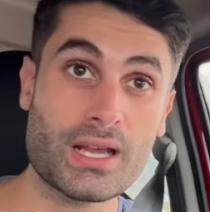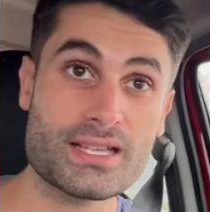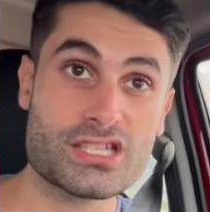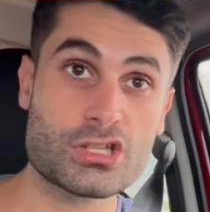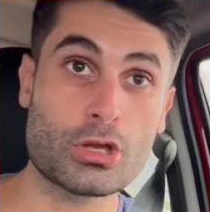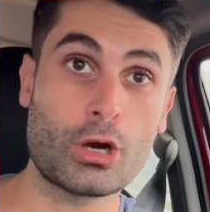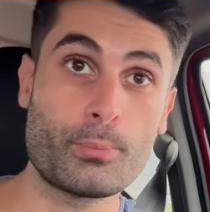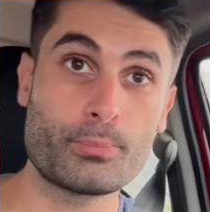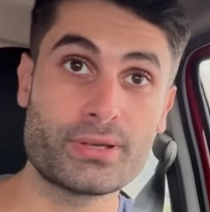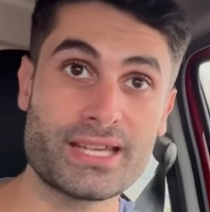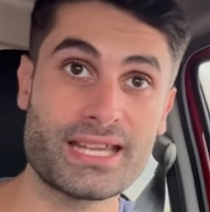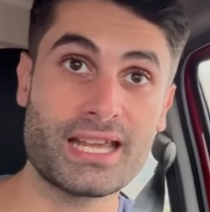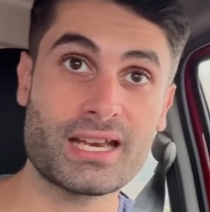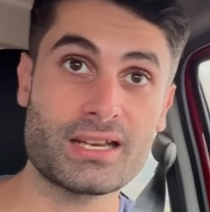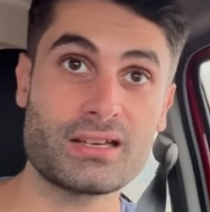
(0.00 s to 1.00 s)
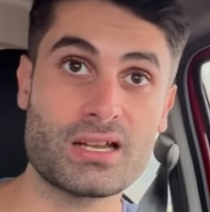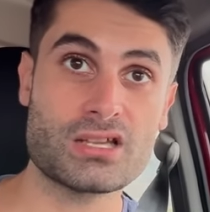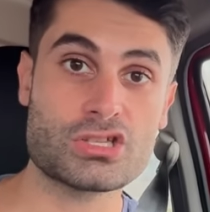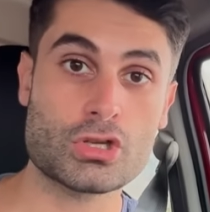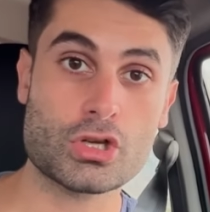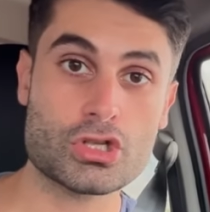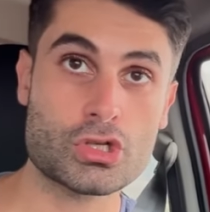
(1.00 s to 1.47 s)
stop here in uh,
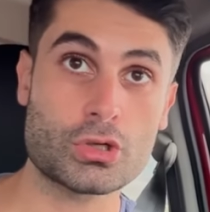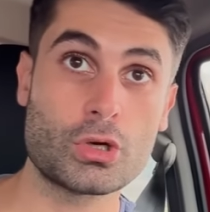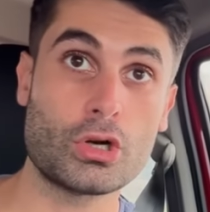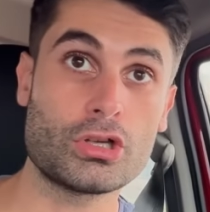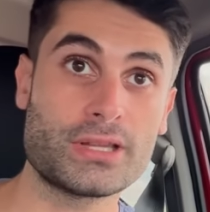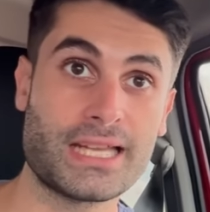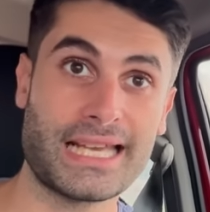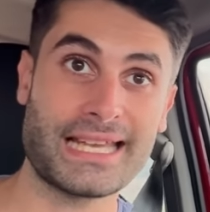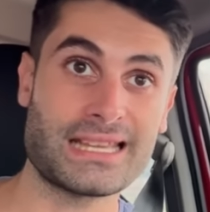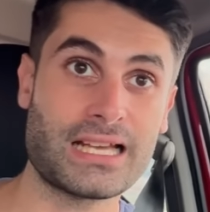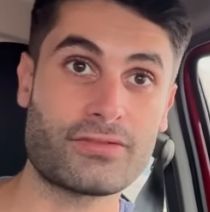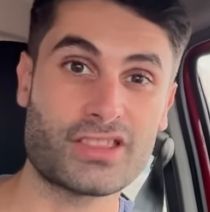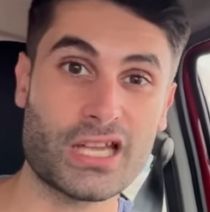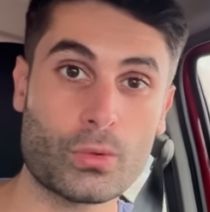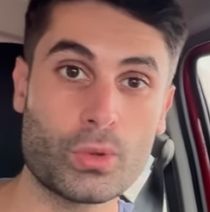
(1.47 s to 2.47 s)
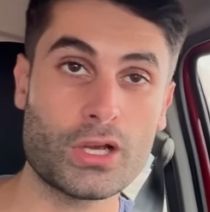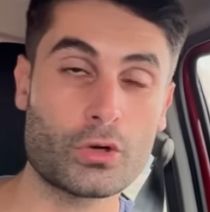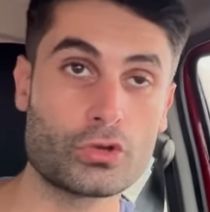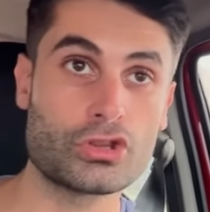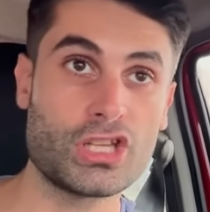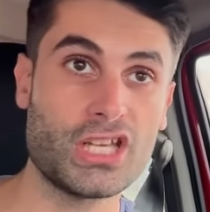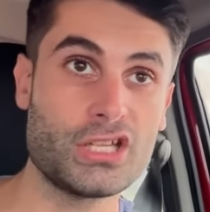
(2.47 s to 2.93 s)
Sorsogon and after we
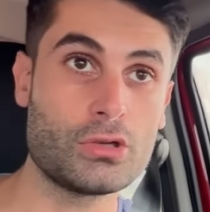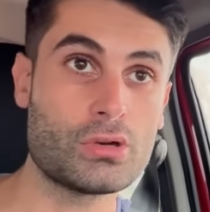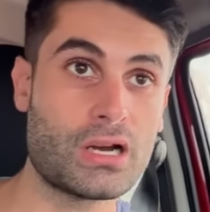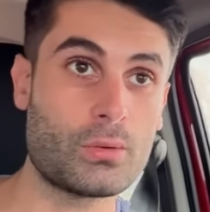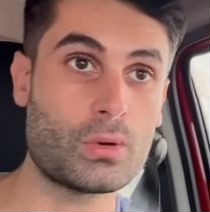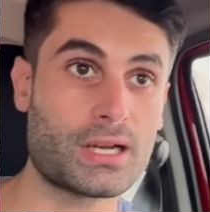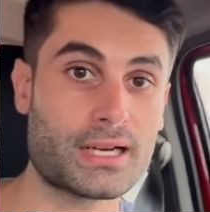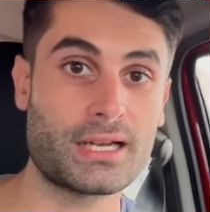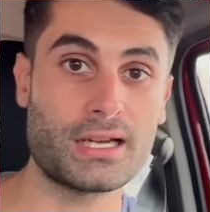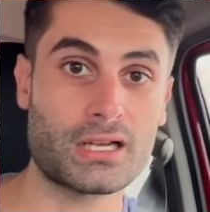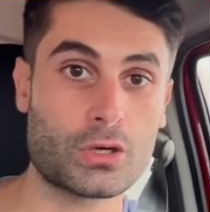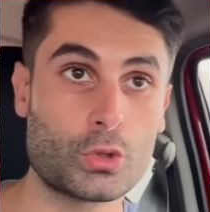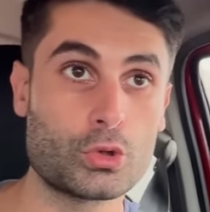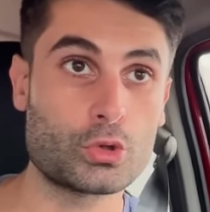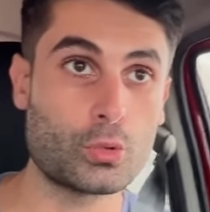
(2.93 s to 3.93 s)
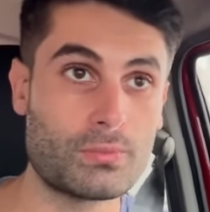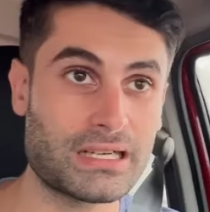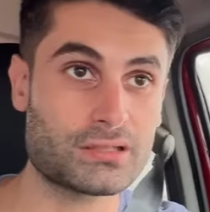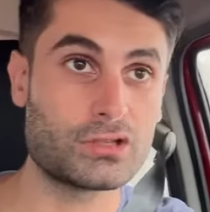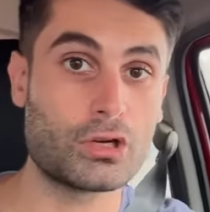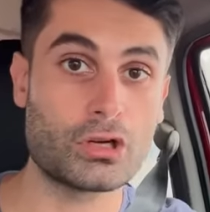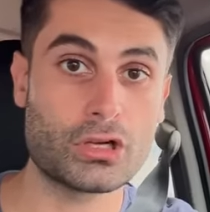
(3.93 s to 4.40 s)
continue our uh, road to
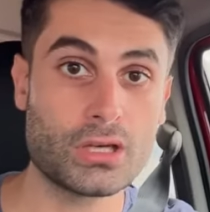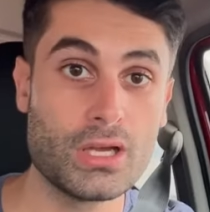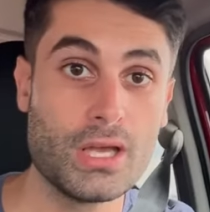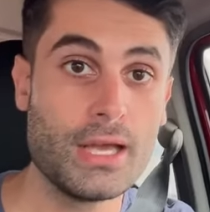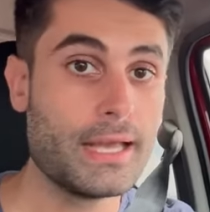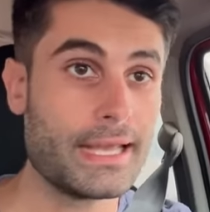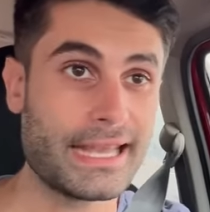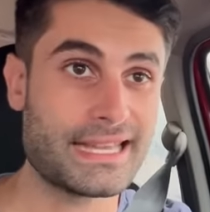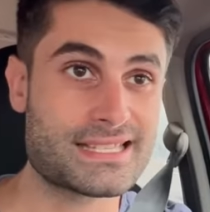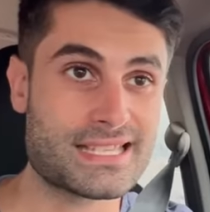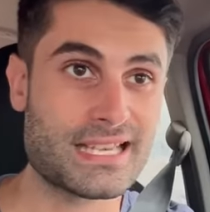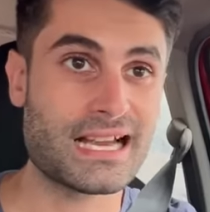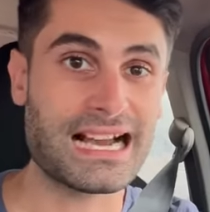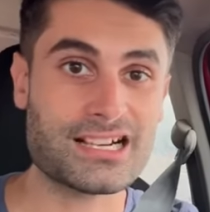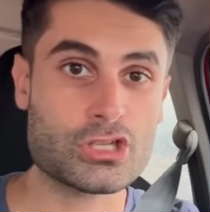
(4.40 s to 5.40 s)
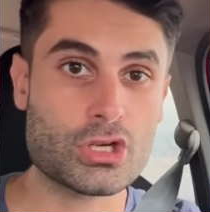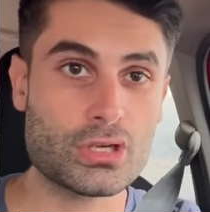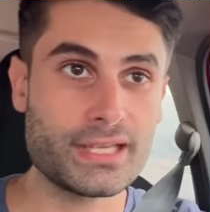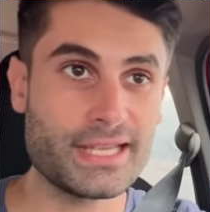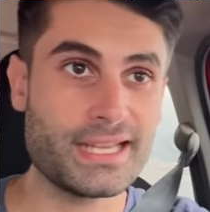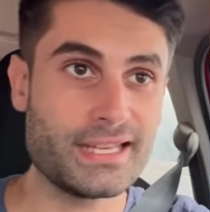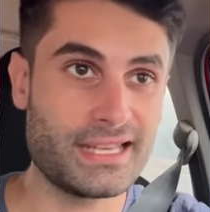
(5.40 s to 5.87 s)
Matnog it's uh,
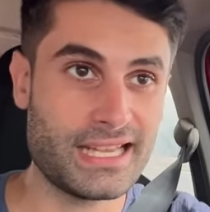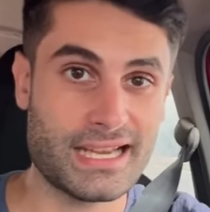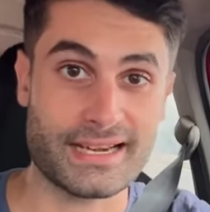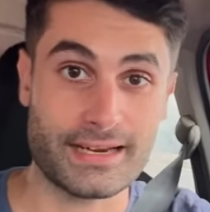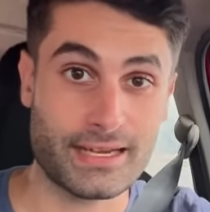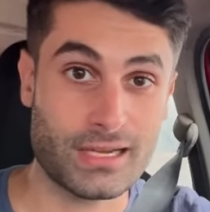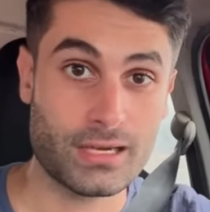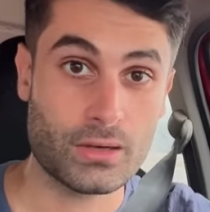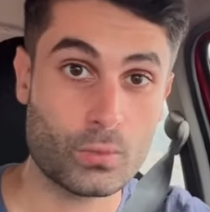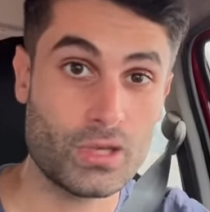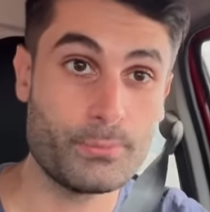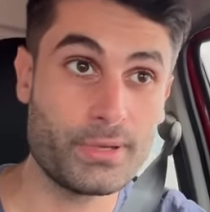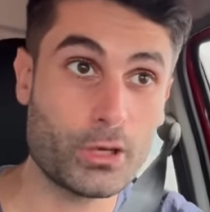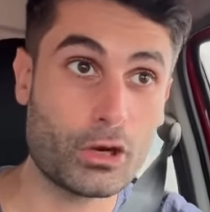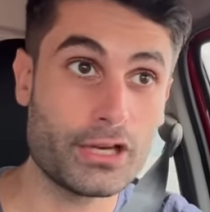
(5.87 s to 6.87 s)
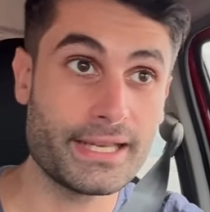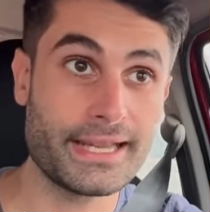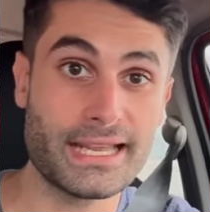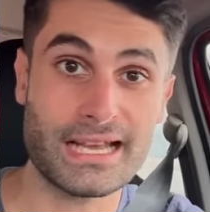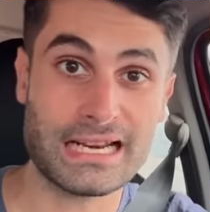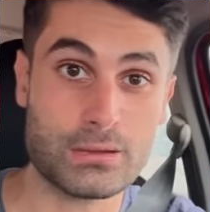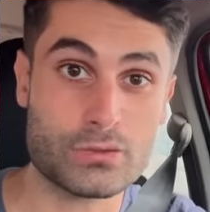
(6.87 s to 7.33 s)
actually near will be
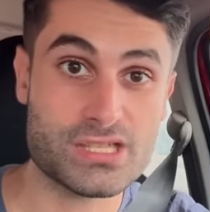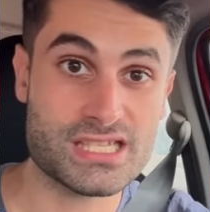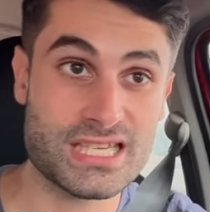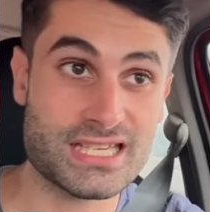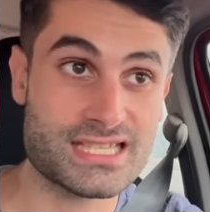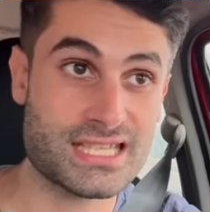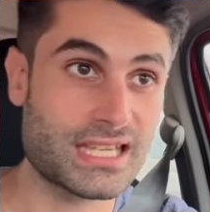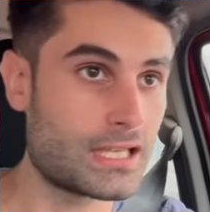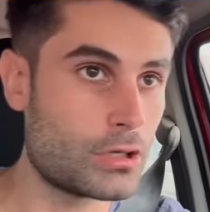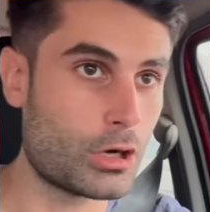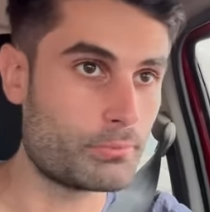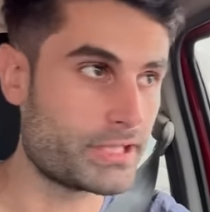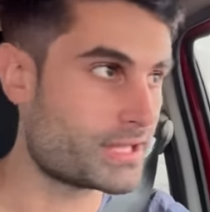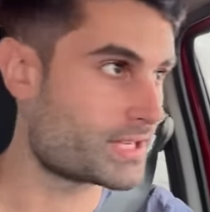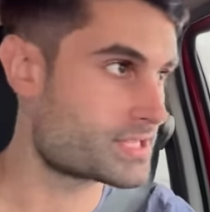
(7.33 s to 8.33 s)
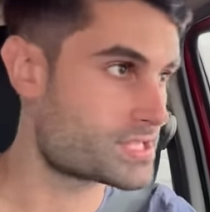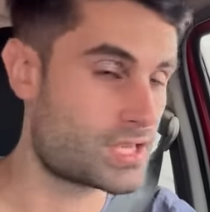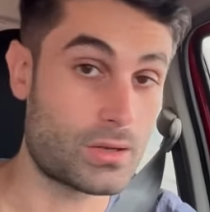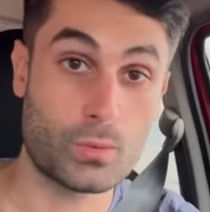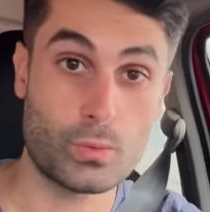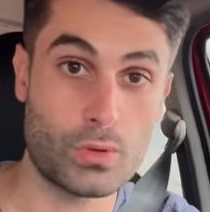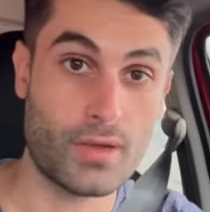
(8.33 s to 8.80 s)
only around 60 kilometers
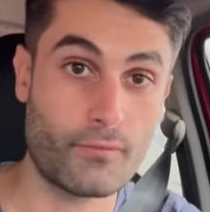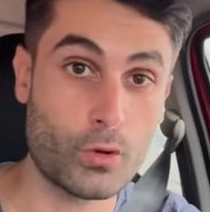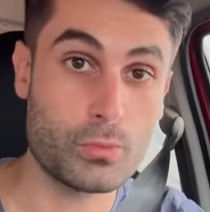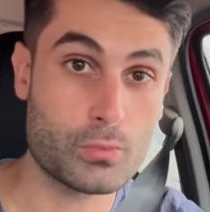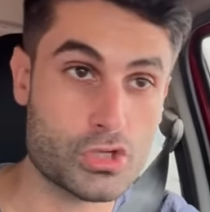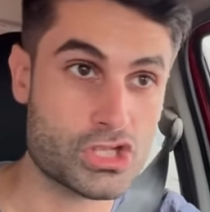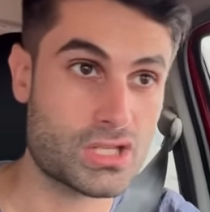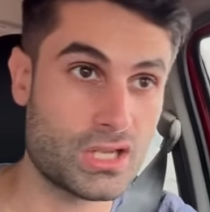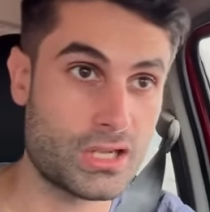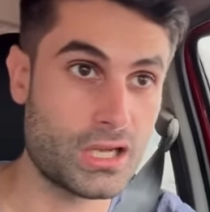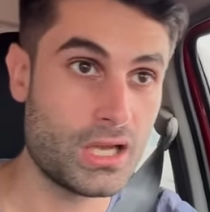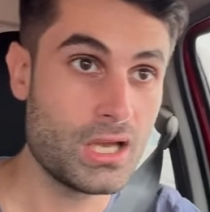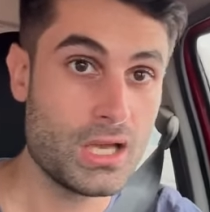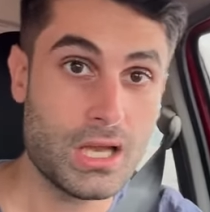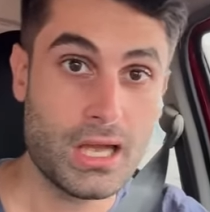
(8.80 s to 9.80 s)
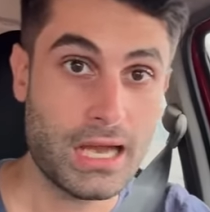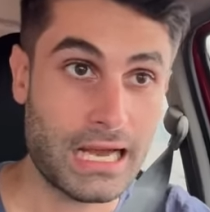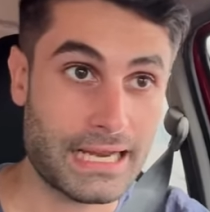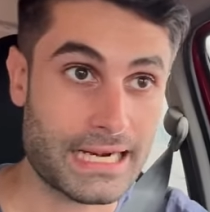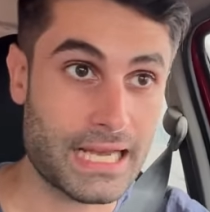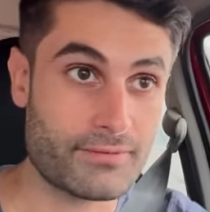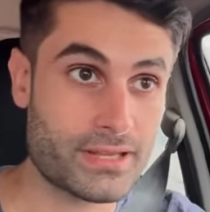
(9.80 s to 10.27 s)
we have almost
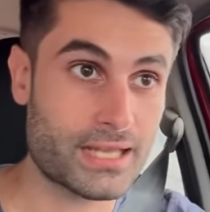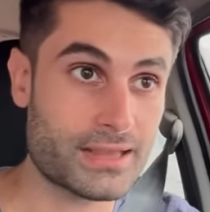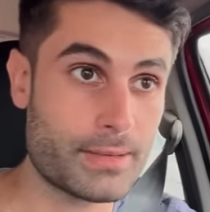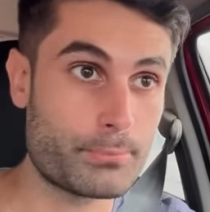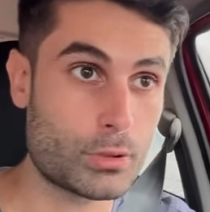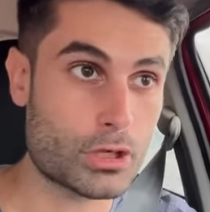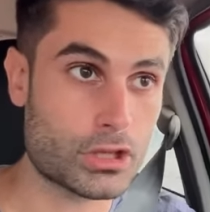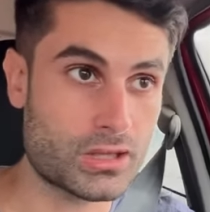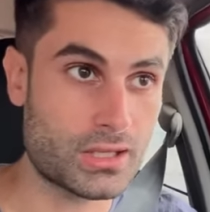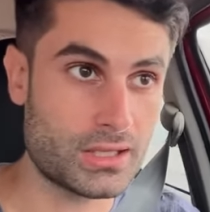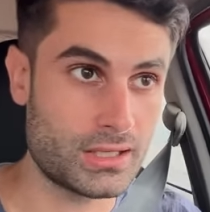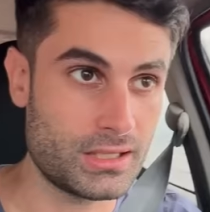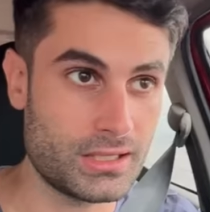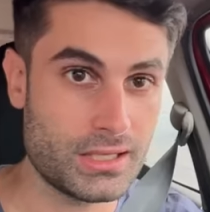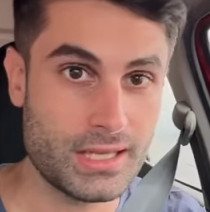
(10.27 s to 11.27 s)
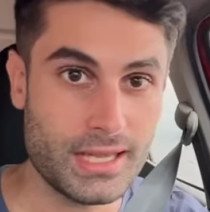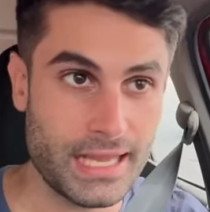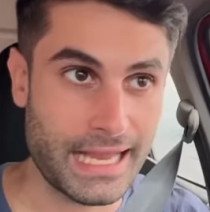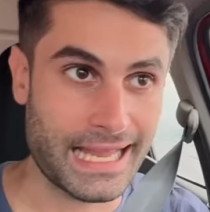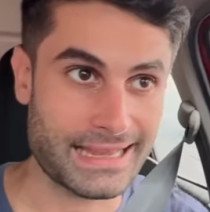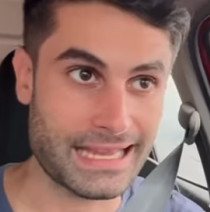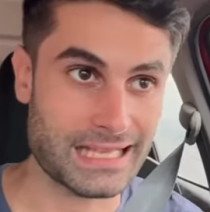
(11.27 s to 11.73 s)
arrived at the port
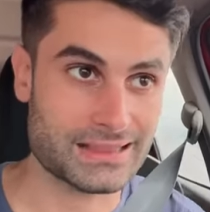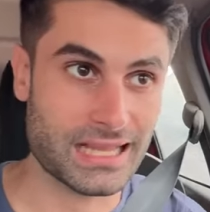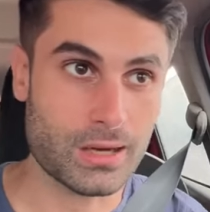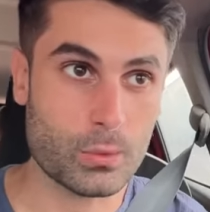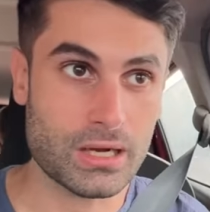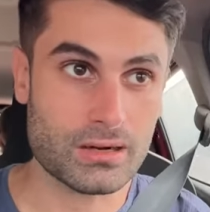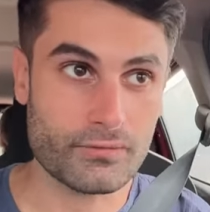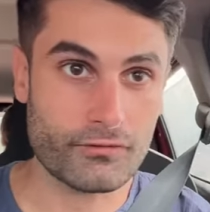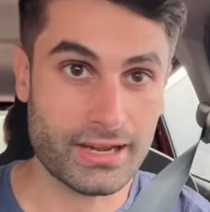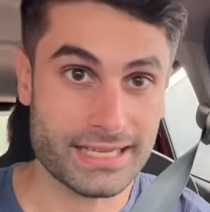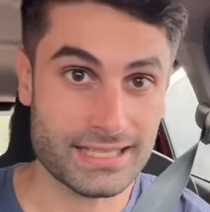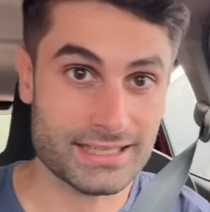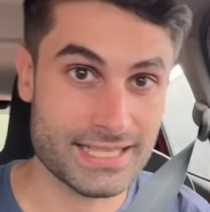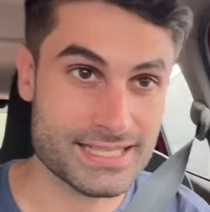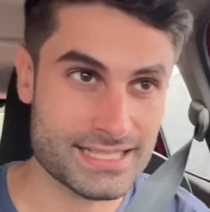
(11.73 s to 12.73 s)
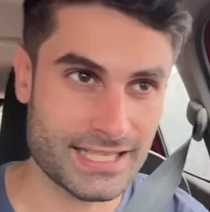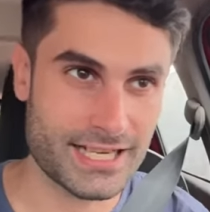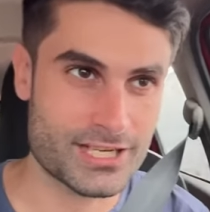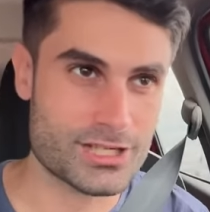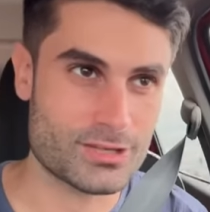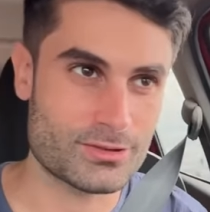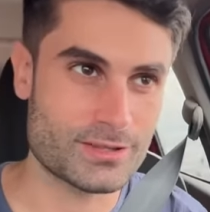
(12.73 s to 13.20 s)
and at our final
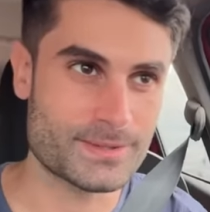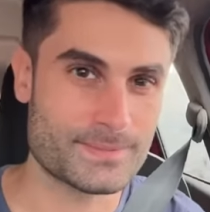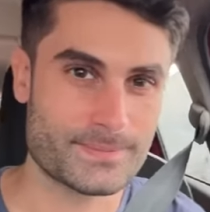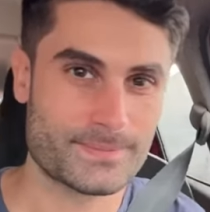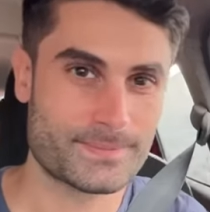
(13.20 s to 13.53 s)
destination